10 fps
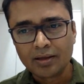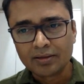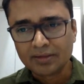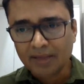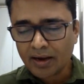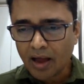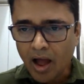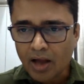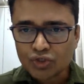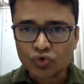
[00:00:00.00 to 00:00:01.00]
there
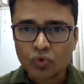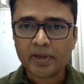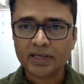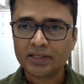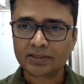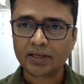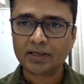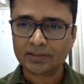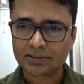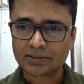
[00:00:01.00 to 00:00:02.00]
are so many
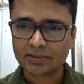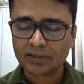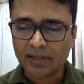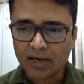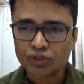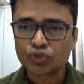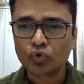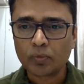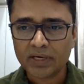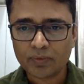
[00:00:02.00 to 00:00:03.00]
things, there are
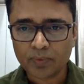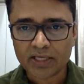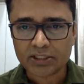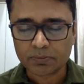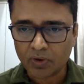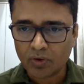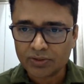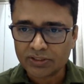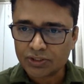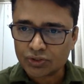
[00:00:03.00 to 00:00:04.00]
so many ways,
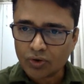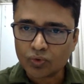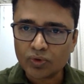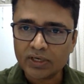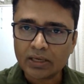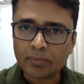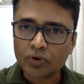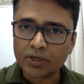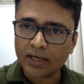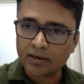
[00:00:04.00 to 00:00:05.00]
because it's not only
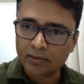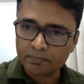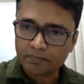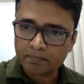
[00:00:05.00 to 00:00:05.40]
about jnanam,